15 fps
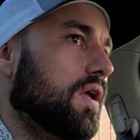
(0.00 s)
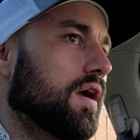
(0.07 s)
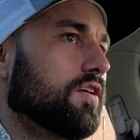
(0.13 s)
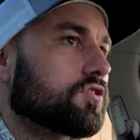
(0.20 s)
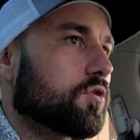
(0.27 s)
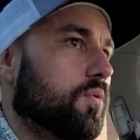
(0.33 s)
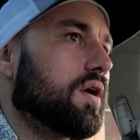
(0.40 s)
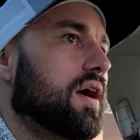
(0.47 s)

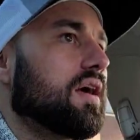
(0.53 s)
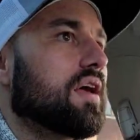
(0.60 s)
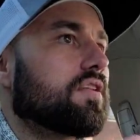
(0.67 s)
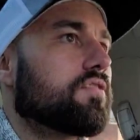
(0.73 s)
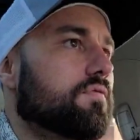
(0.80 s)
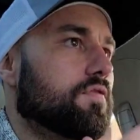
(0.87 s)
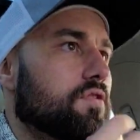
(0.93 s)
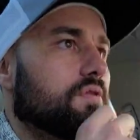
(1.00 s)
And so what I
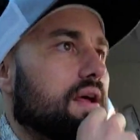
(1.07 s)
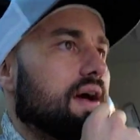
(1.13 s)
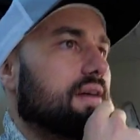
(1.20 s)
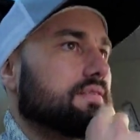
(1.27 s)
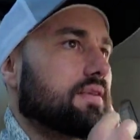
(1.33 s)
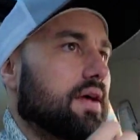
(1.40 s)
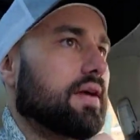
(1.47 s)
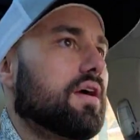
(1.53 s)
like to view it
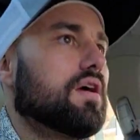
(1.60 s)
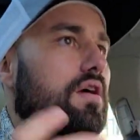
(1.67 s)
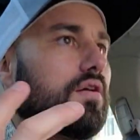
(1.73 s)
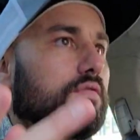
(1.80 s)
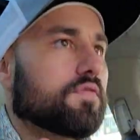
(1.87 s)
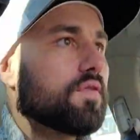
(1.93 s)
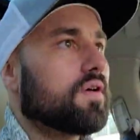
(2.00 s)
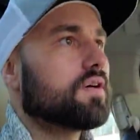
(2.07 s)
as, like,
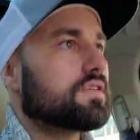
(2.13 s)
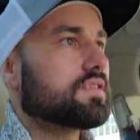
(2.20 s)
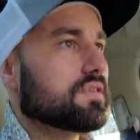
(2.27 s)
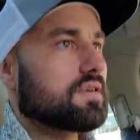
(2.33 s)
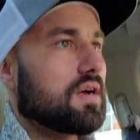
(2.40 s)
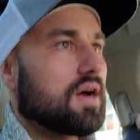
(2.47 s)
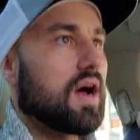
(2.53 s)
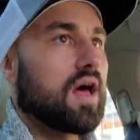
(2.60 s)

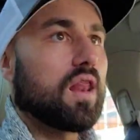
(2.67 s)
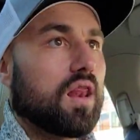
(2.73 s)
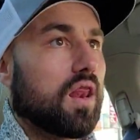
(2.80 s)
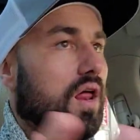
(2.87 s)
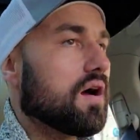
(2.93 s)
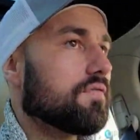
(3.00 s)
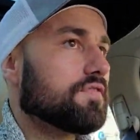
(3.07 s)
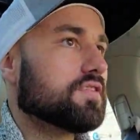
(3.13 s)
first, I
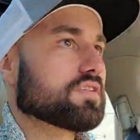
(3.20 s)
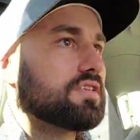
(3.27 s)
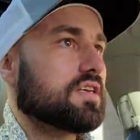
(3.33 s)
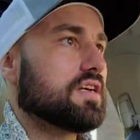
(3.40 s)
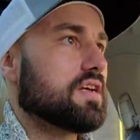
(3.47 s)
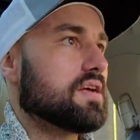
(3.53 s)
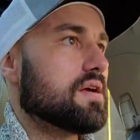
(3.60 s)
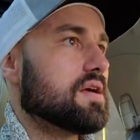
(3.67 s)
love to
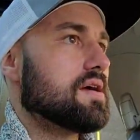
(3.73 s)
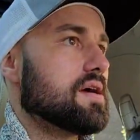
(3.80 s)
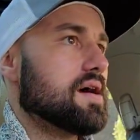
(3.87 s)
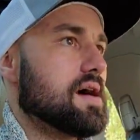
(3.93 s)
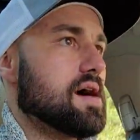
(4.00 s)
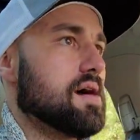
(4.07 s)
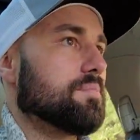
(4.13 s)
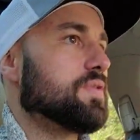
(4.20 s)
see
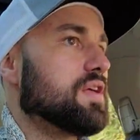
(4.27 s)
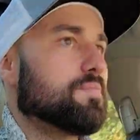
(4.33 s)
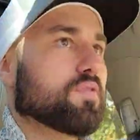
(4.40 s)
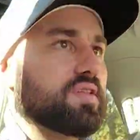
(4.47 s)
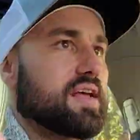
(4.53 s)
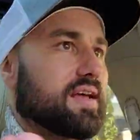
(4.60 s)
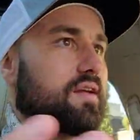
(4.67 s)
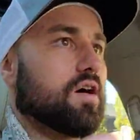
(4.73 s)
uh, people
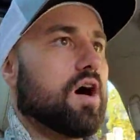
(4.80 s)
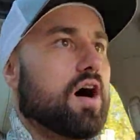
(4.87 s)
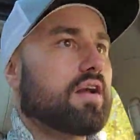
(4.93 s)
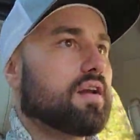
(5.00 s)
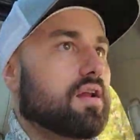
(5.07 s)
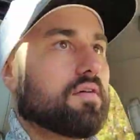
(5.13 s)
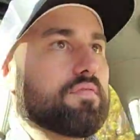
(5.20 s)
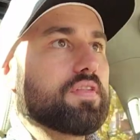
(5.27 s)
take an
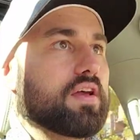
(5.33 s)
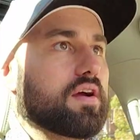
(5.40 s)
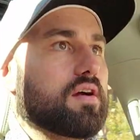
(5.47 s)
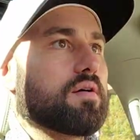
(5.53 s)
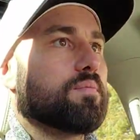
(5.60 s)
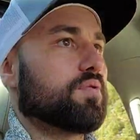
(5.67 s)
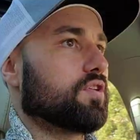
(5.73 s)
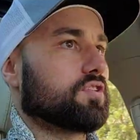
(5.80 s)
audit of
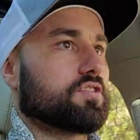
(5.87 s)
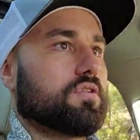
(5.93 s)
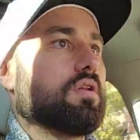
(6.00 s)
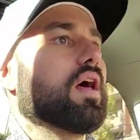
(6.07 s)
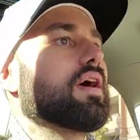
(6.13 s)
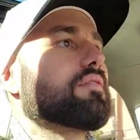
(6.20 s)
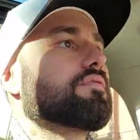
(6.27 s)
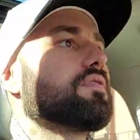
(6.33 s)
their personal
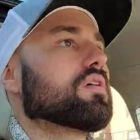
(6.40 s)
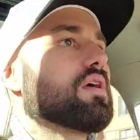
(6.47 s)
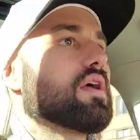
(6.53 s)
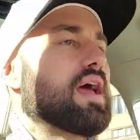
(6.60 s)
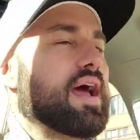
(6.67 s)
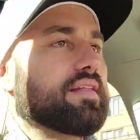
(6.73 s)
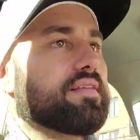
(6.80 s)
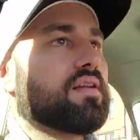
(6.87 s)
life.
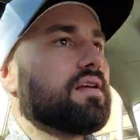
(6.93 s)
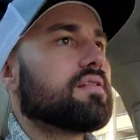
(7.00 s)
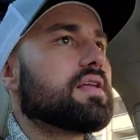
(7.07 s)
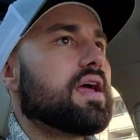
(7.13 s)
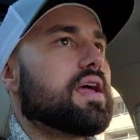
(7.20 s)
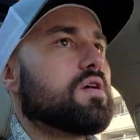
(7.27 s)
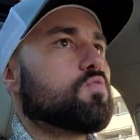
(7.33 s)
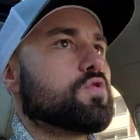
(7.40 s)
At the end of the
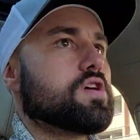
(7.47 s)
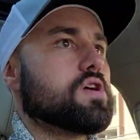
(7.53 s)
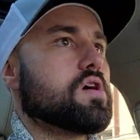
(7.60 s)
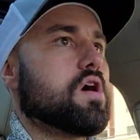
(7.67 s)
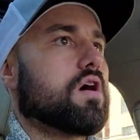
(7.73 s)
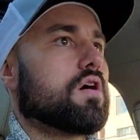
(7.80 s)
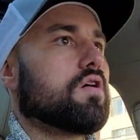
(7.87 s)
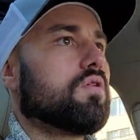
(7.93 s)
day, we
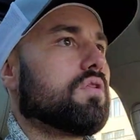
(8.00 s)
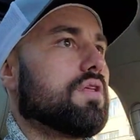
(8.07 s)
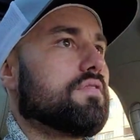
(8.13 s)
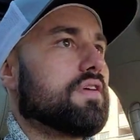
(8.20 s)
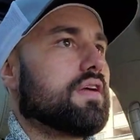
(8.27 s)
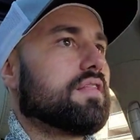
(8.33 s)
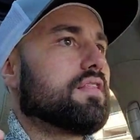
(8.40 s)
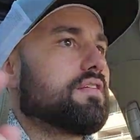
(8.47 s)
are all
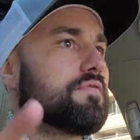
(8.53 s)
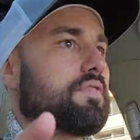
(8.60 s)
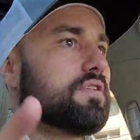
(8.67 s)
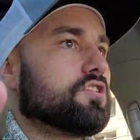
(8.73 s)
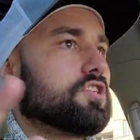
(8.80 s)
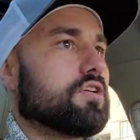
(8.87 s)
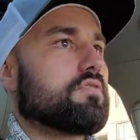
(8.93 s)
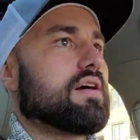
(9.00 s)
living in
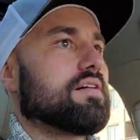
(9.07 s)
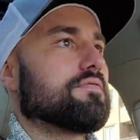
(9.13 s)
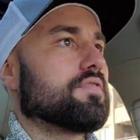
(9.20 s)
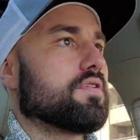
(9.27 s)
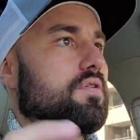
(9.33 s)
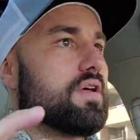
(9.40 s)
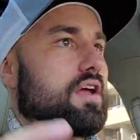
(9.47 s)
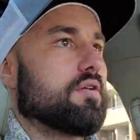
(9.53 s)
different
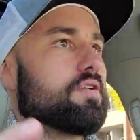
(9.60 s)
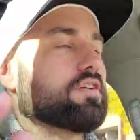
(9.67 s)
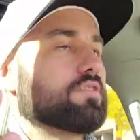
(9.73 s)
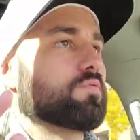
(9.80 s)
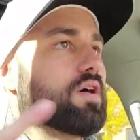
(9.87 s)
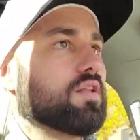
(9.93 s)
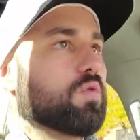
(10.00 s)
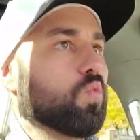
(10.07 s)
geographical areas
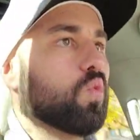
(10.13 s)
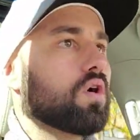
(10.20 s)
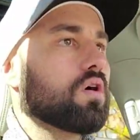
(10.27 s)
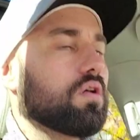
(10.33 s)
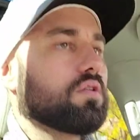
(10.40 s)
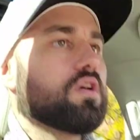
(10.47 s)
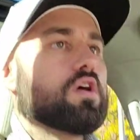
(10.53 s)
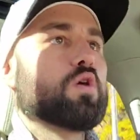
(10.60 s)
around the
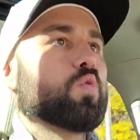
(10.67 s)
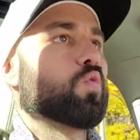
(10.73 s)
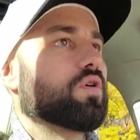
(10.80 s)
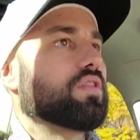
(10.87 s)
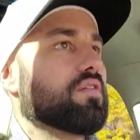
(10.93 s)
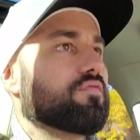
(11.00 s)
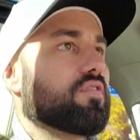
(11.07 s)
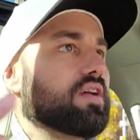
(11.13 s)
world. We're
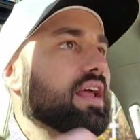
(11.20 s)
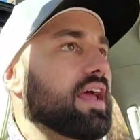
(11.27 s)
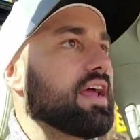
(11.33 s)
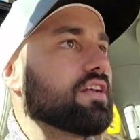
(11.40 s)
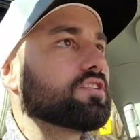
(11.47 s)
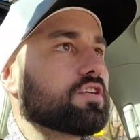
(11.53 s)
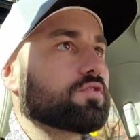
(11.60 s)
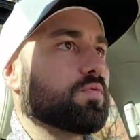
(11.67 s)
different
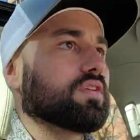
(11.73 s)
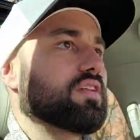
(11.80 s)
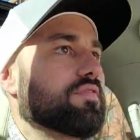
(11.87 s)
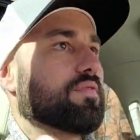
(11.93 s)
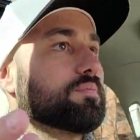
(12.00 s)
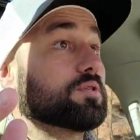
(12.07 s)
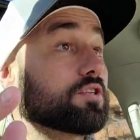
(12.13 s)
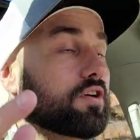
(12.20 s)
ages, we're
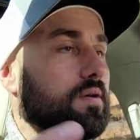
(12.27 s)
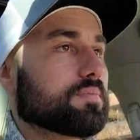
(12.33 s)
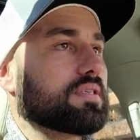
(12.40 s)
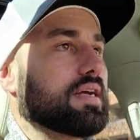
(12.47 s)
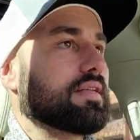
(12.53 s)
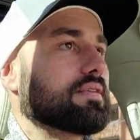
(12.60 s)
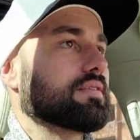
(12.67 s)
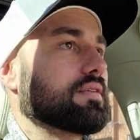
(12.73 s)
different
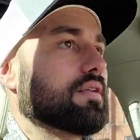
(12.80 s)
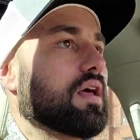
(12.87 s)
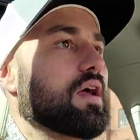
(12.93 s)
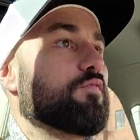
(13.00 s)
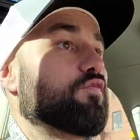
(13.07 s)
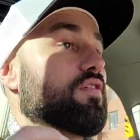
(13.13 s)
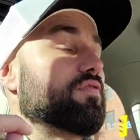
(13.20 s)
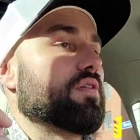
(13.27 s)
circumstances in
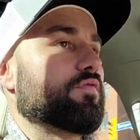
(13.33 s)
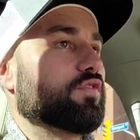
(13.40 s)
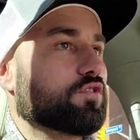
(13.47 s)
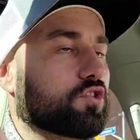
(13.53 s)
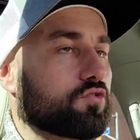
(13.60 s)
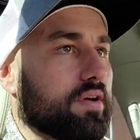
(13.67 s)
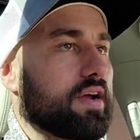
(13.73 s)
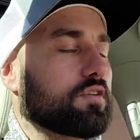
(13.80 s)
life, we have different
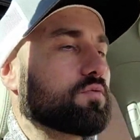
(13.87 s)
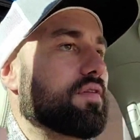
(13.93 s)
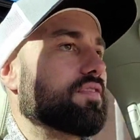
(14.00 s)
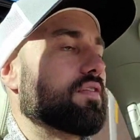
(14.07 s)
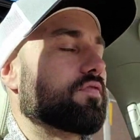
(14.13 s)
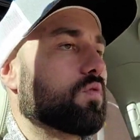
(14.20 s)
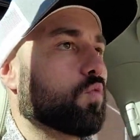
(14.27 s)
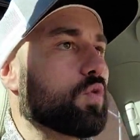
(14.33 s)
strengths, we have
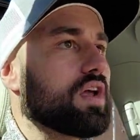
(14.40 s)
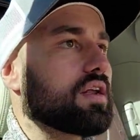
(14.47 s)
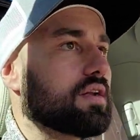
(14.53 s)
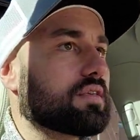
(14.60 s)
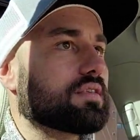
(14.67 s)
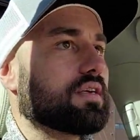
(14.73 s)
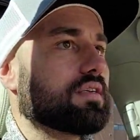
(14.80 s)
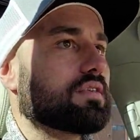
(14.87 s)
different
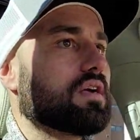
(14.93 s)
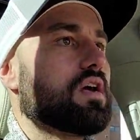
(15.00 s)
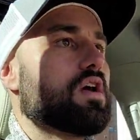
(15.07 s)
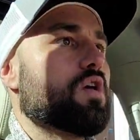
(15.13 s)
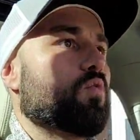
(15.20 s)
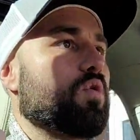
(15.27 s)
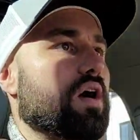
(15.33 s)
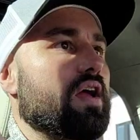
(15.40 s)
weaknesses,
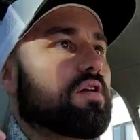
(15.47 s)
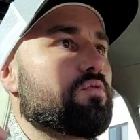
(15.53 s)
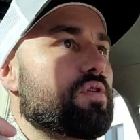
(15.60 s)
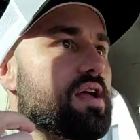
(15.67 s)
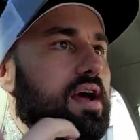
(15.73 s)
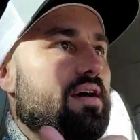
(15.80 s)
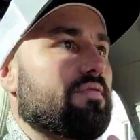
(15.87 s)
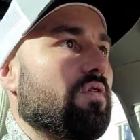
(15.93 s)
right? We
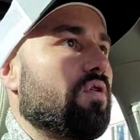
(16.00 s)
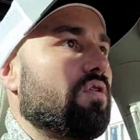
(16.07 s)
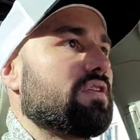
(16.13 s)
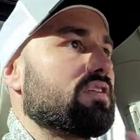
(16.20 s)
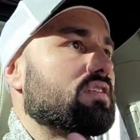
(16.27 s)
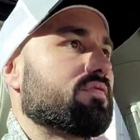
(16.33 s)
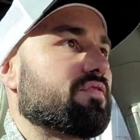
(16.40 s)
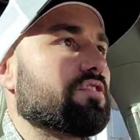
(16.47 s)
have all
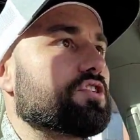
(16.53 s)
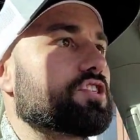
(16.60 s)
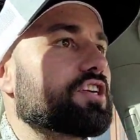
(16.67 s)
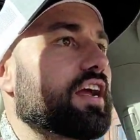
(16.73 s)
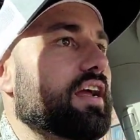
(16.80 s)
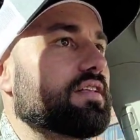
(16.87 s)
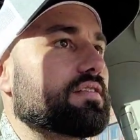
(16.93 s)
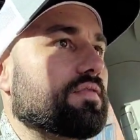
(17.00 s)
these different
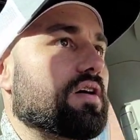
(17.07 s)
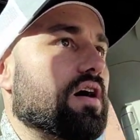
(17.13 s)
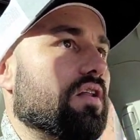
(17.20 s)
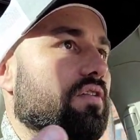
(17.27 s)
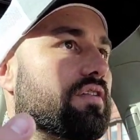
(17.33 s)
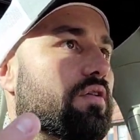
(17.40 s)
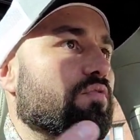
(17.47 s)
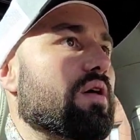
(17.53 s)
shades of
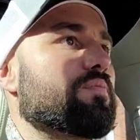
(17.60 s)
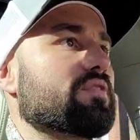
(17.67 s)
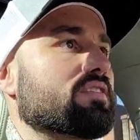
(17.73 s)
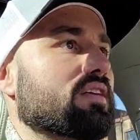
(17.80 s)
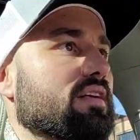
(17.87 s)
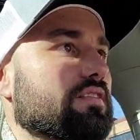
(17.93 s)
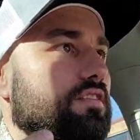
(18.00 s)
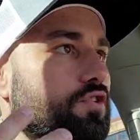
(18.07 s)
color that
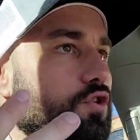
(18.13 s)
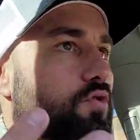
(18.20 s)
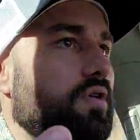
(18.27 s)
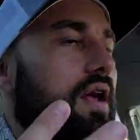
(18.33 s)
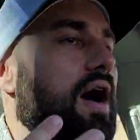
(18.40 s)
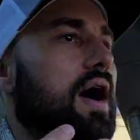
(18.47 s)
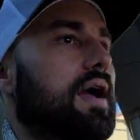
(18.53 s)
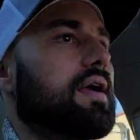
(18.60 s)
represents you
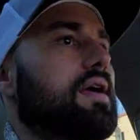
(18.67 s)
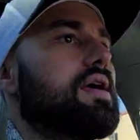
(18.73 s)
and I.